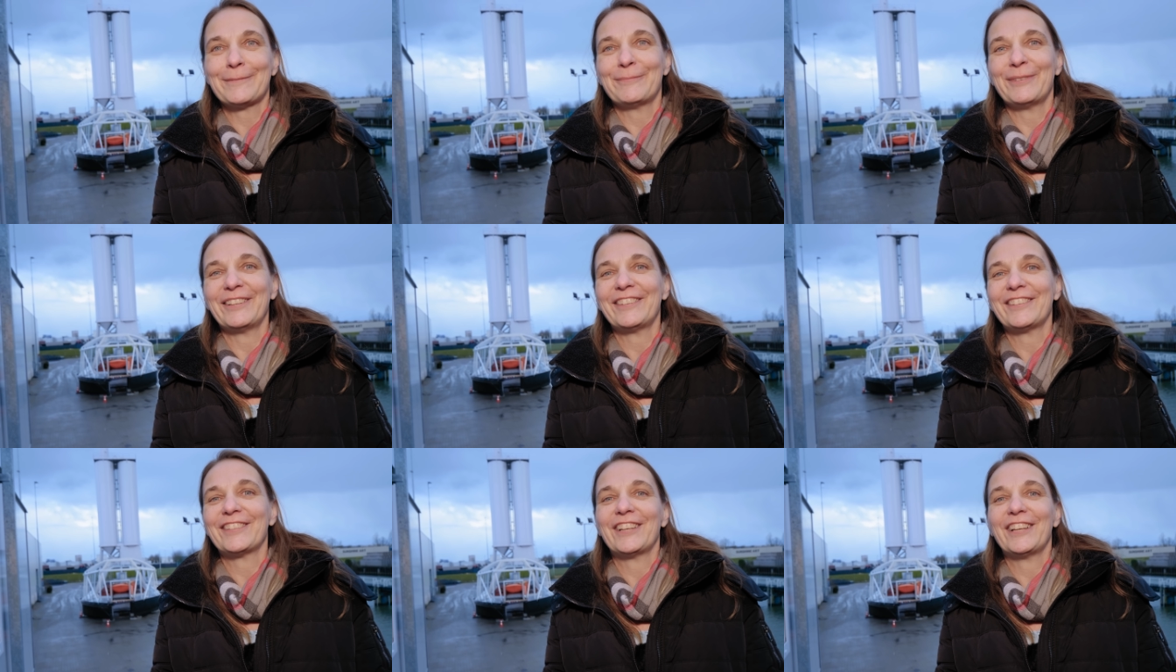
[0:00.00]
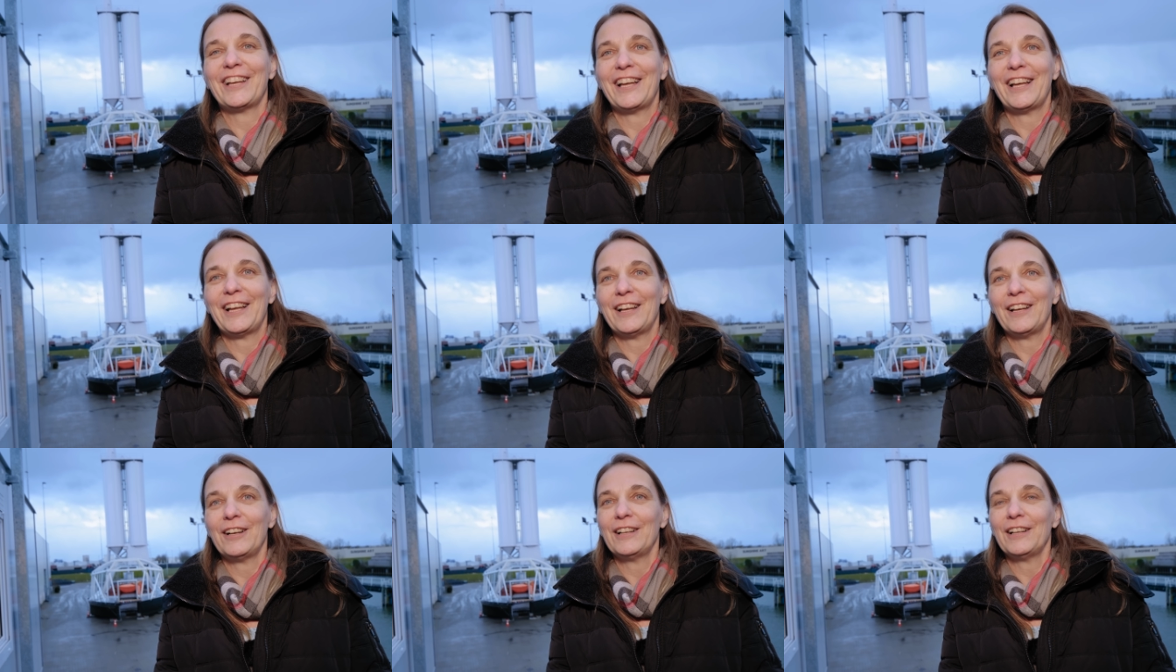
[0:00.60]
But uh,
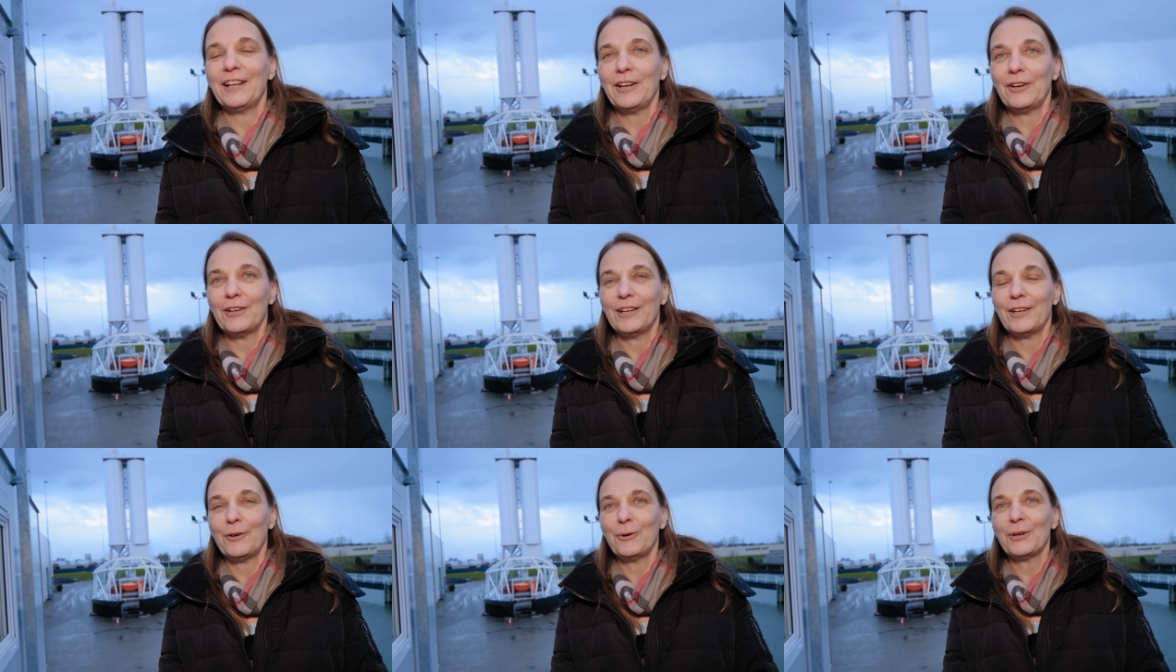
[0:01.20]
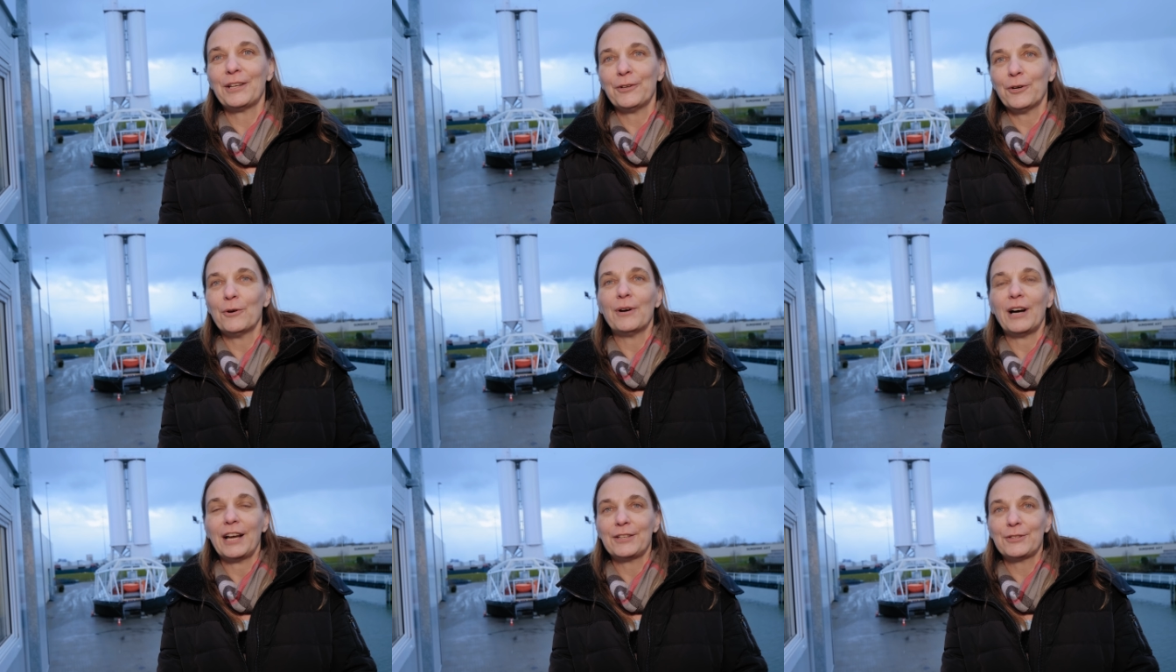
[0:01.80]
uh, all in
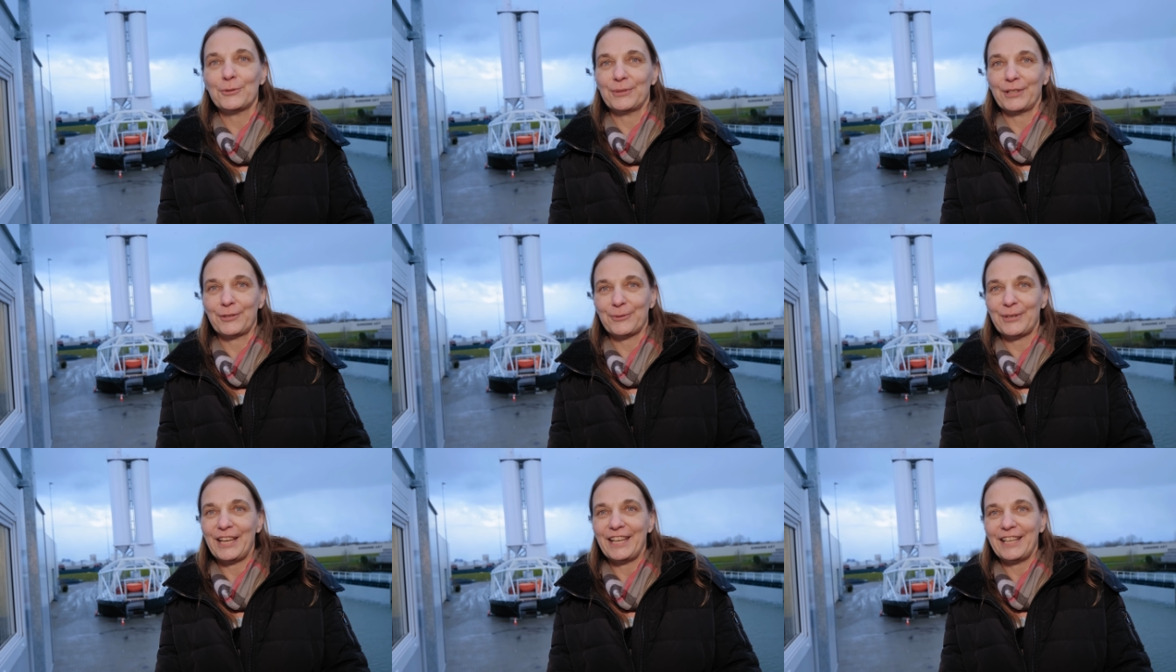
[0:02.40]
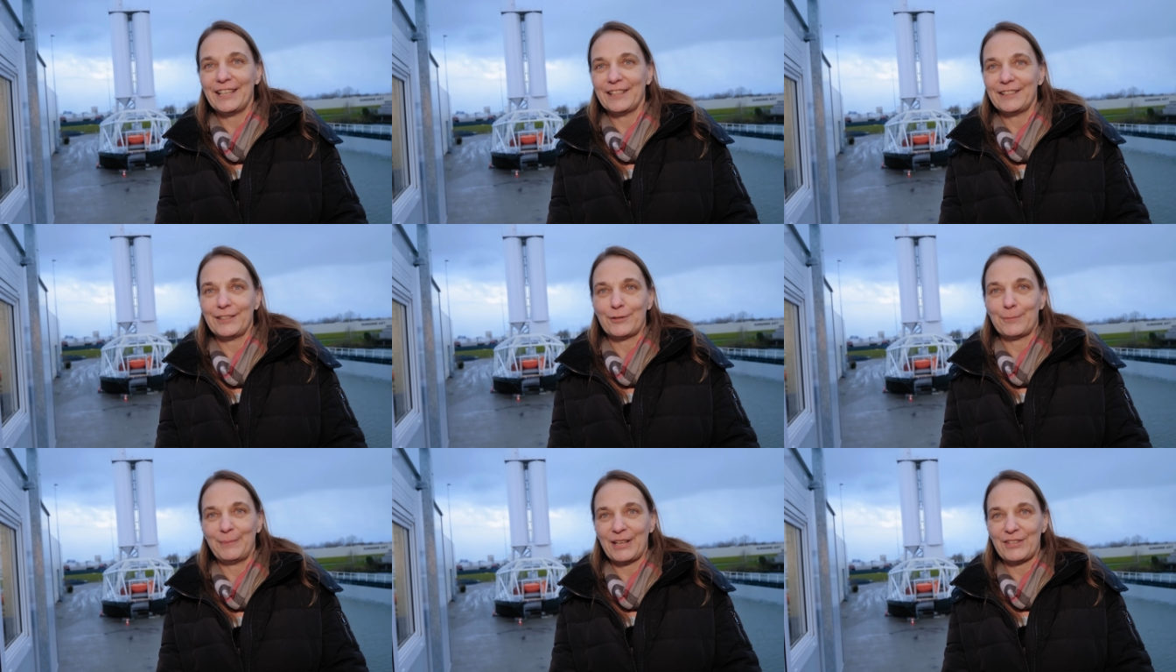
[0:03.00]
all, I do agree that
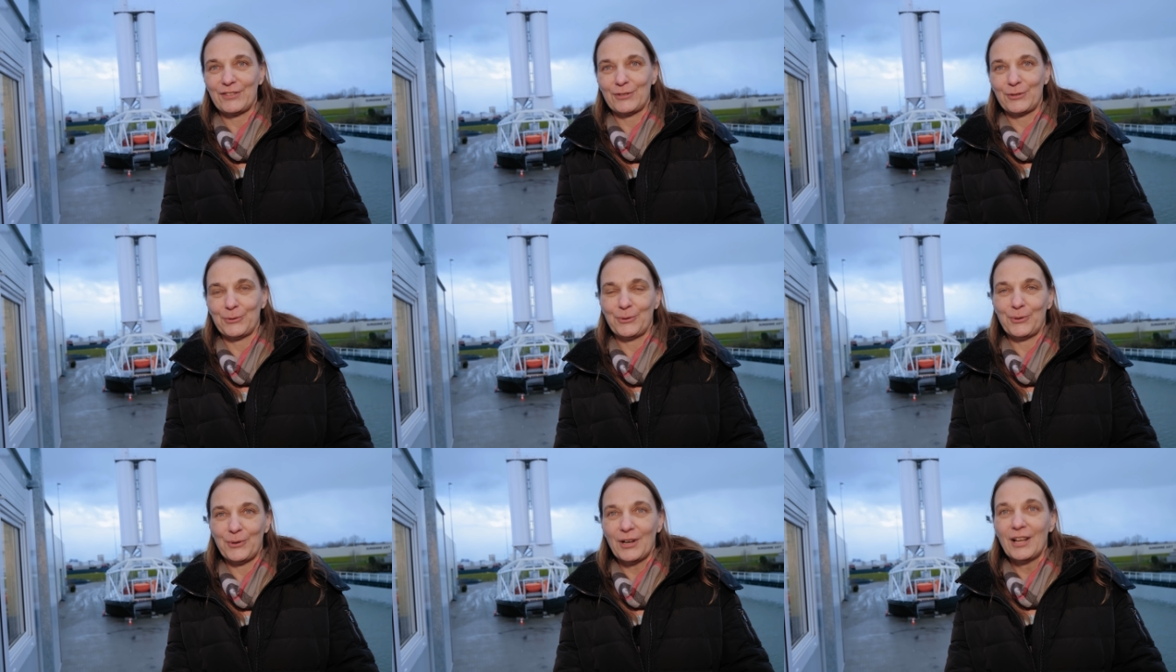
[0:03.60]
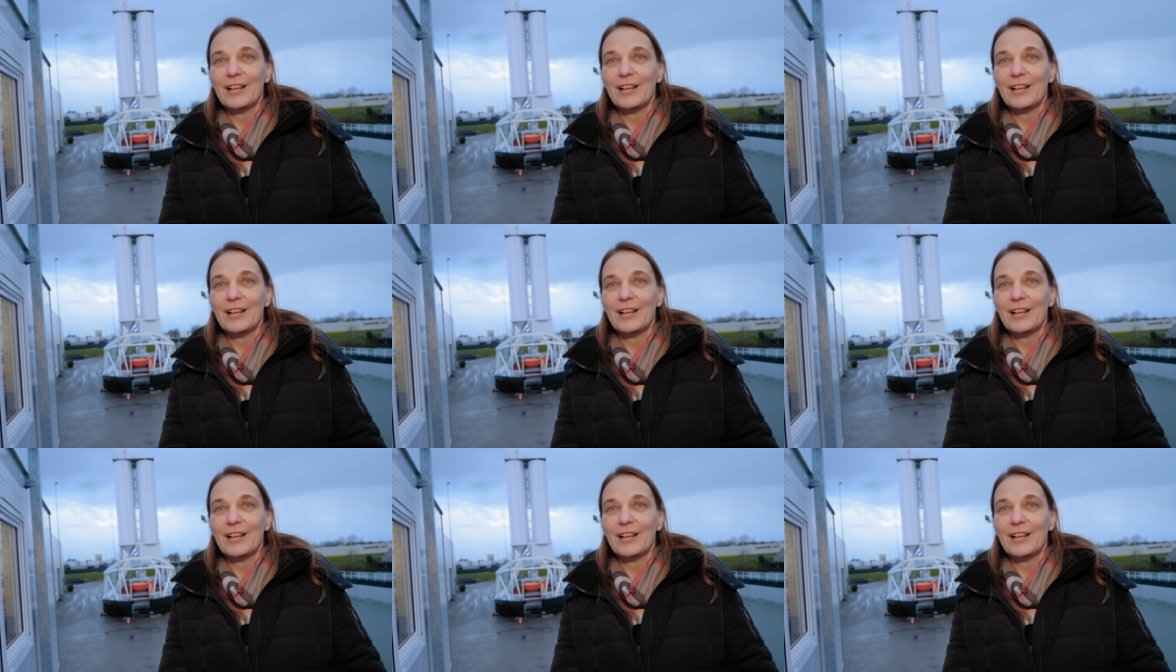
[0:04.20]
it's best to